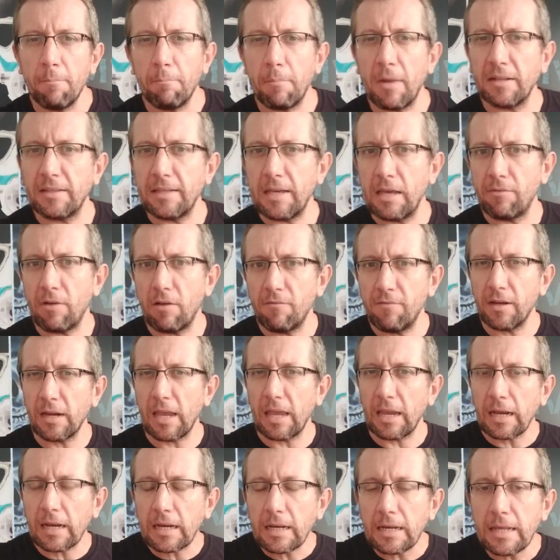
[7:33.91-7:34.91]
but I have a
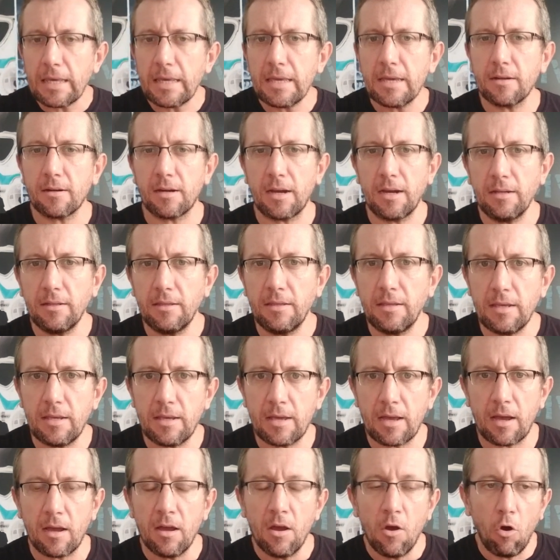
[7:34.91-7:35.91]
very clear
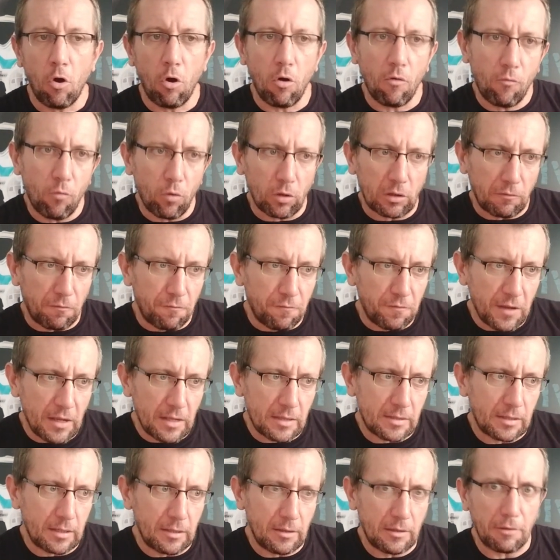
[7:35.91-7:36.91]
idea of what
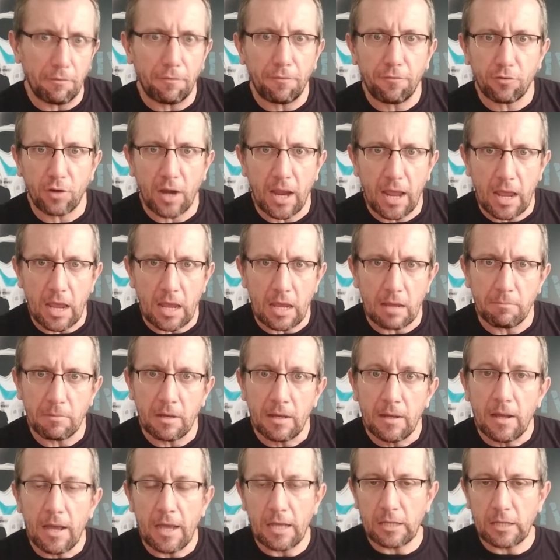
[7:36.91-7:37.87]
fits in the frame,